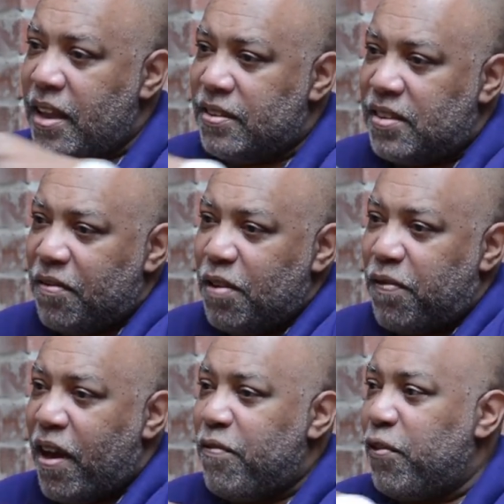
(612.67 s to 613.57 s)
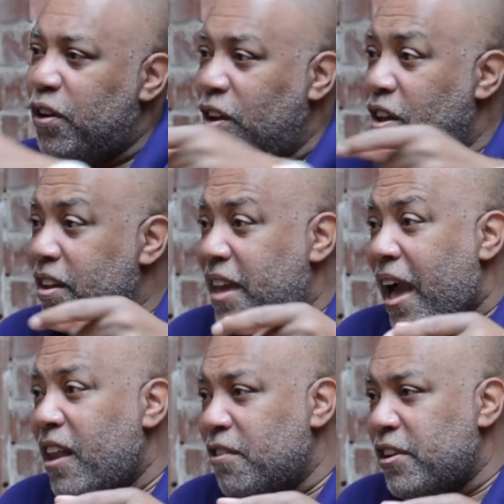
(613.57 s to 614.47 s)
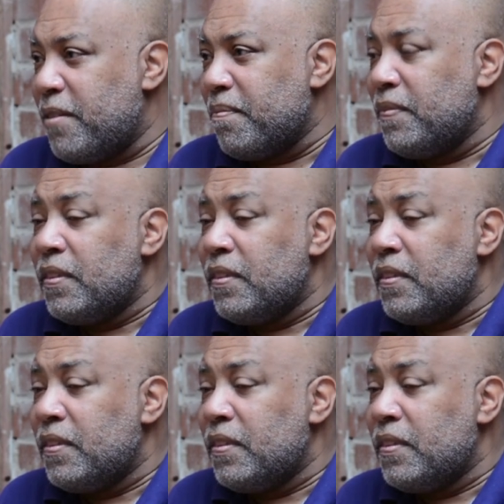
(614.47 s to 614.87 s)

75-foot long gallery.